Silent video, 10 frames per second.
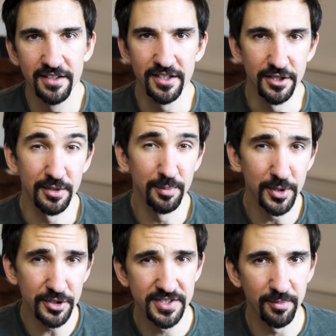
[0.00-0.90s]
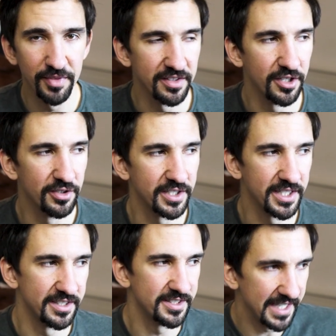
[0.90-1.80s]
That you can build something, though, that
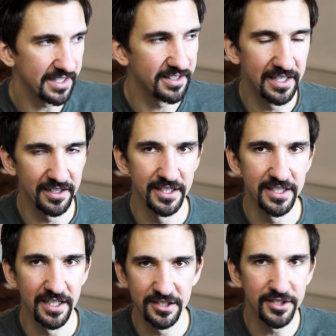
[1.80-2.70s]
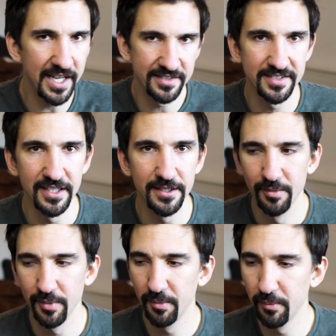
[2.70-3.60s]
can detect that light and you can see it.
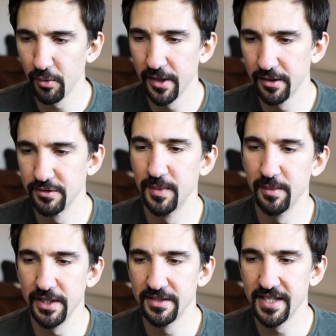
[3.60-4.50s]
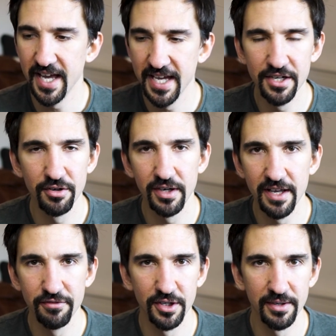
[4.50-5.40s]
I remember when I was maybe 10 or
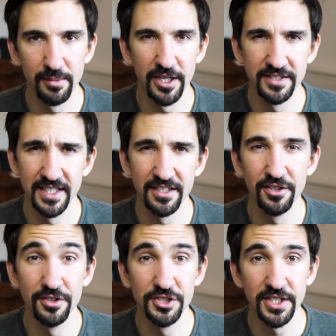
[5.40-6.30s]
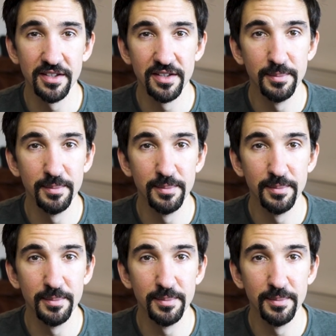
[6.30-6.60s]
11, I read about a technology that the